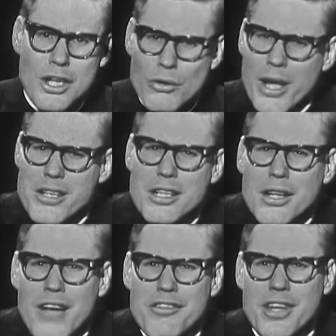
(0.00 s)
Christ
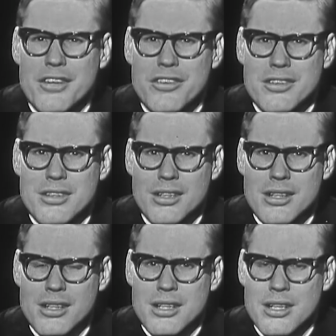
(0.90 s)
loves us,
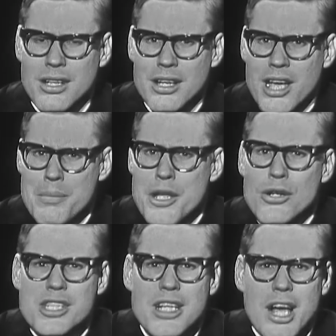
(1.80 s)
and
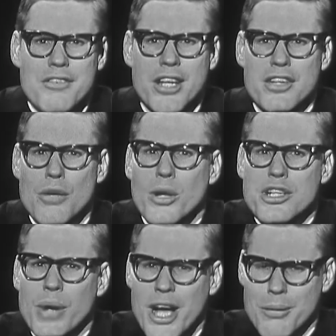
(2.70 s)
because he loves us, he wants
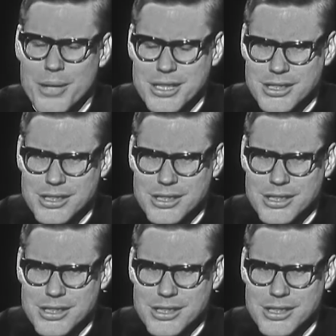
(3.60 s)
to help us.